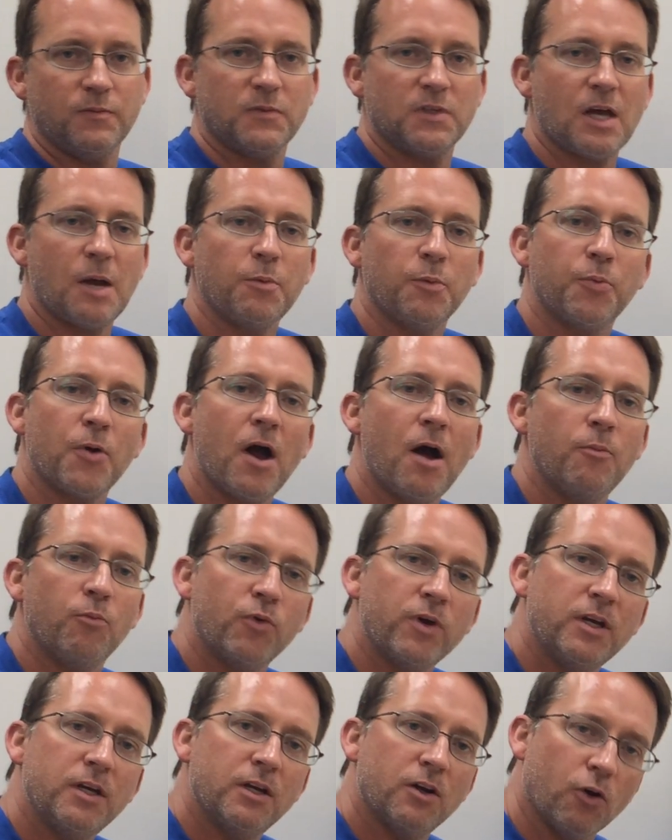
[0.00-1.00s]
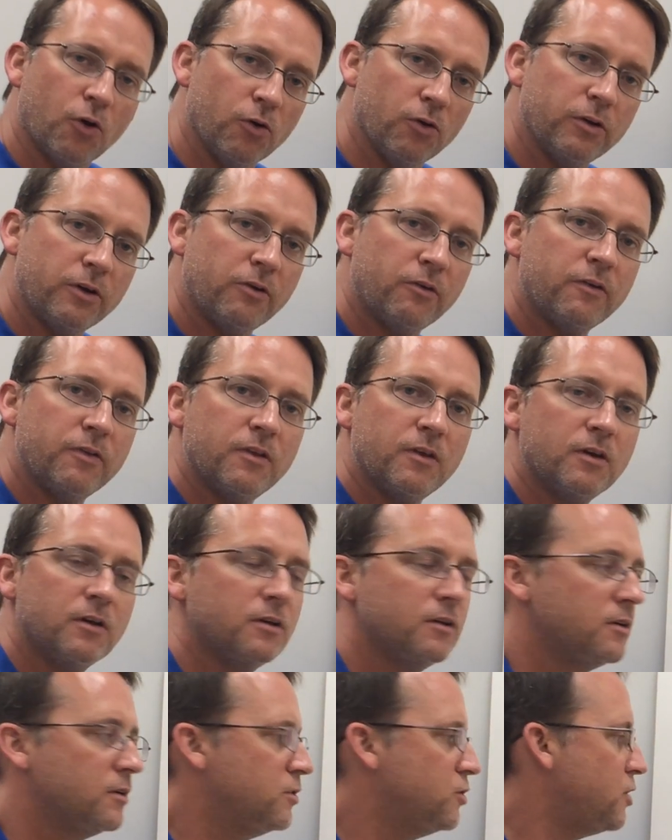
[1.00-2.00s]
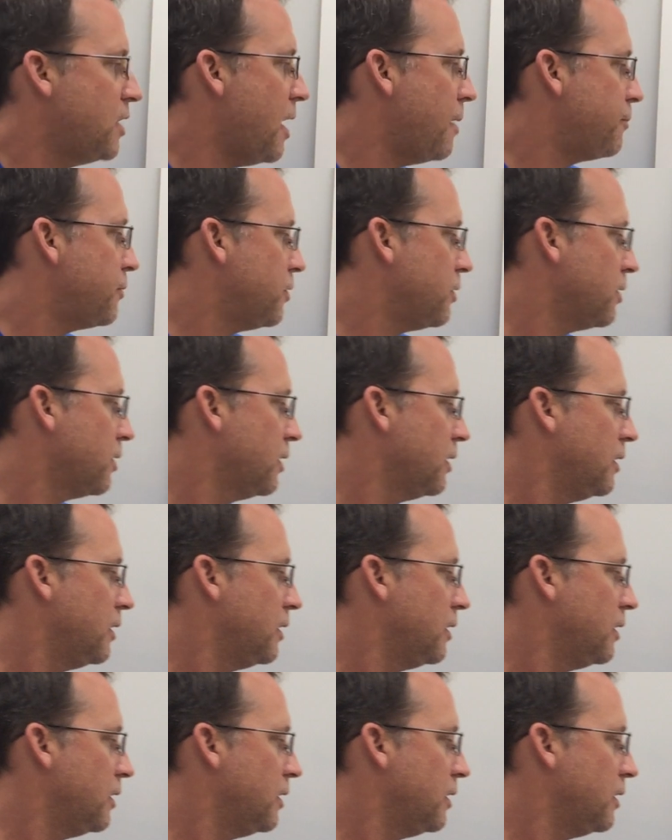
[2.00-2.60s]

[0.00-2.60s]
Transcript: Type of problem we did earlier in the chapter.